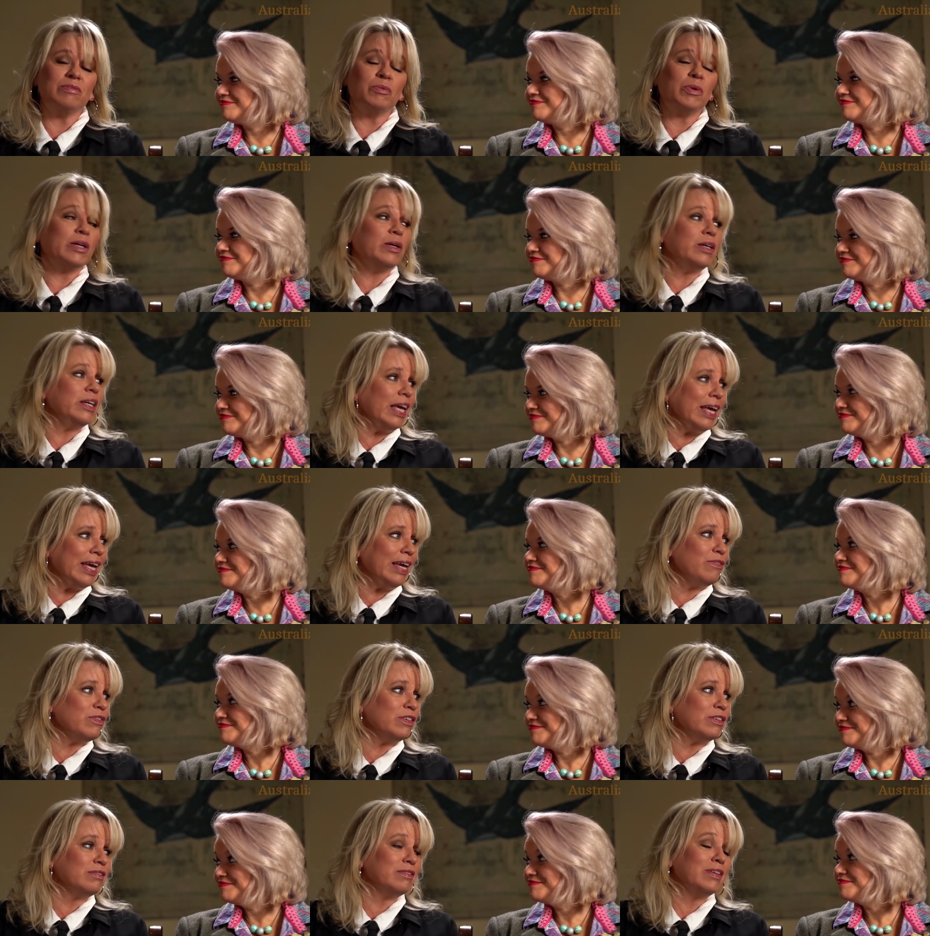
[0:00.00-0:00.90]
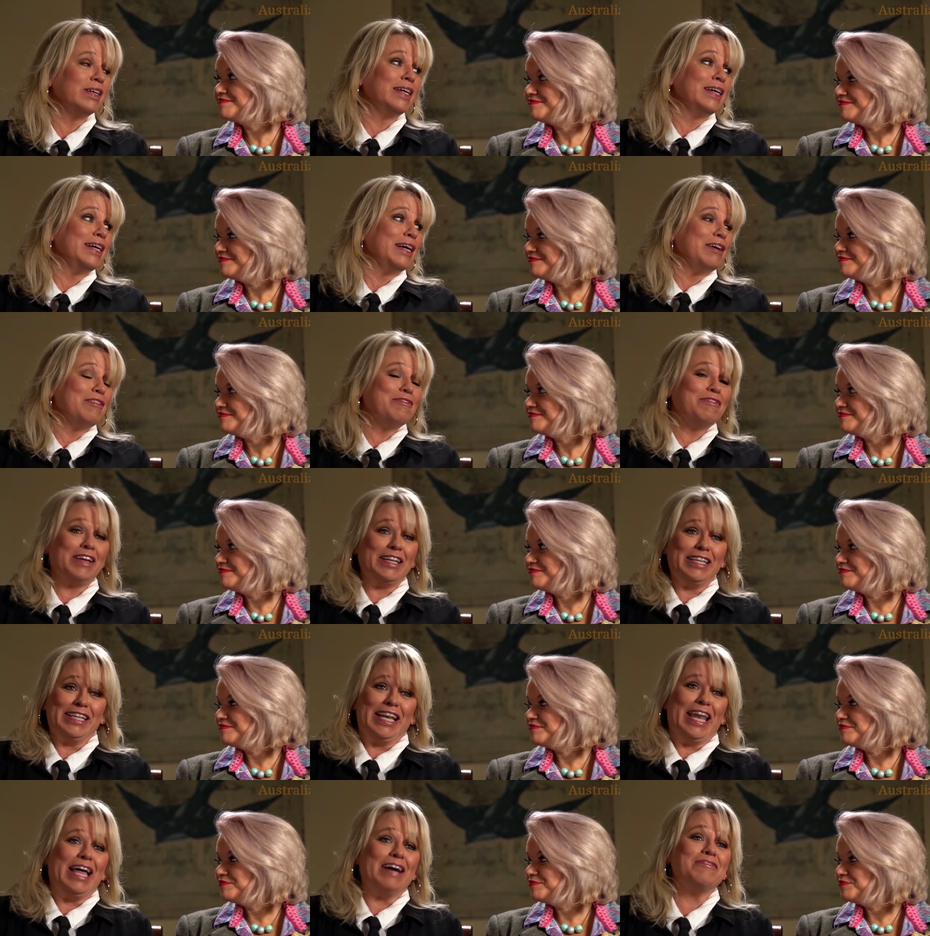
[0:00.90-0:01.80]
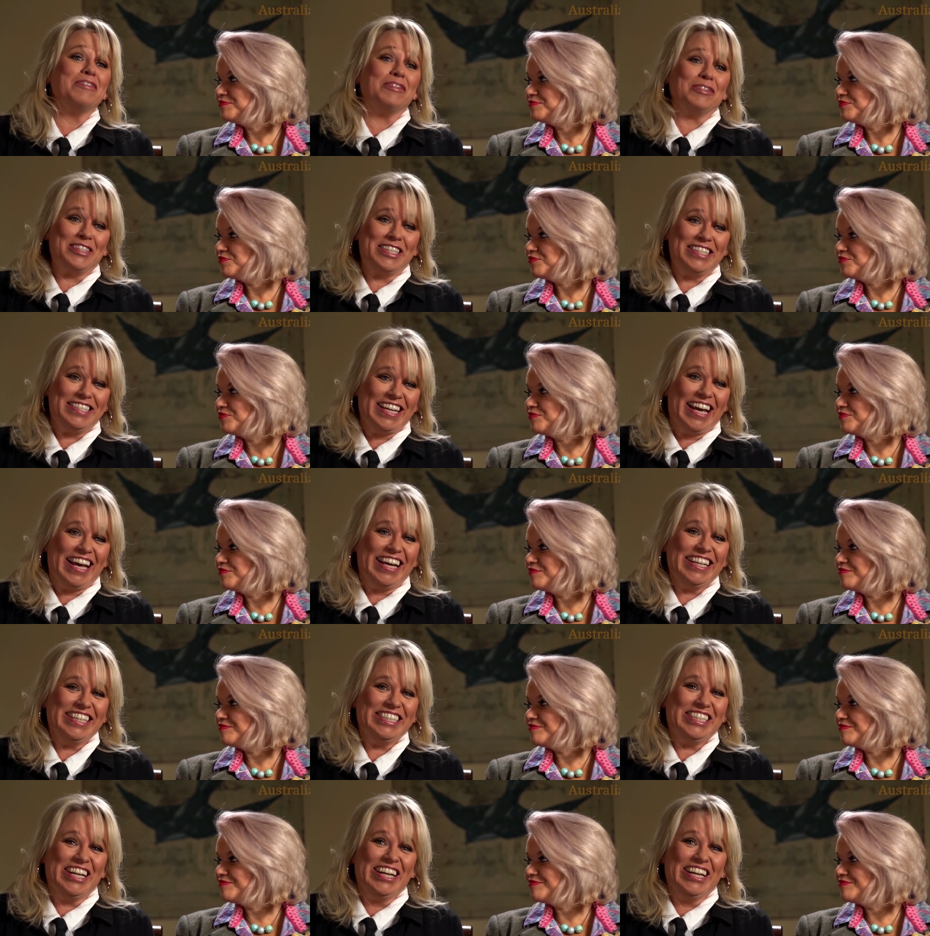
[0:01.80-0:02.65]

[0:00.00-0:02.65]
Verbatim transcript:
Speaker 1: And we even fell in love on stage.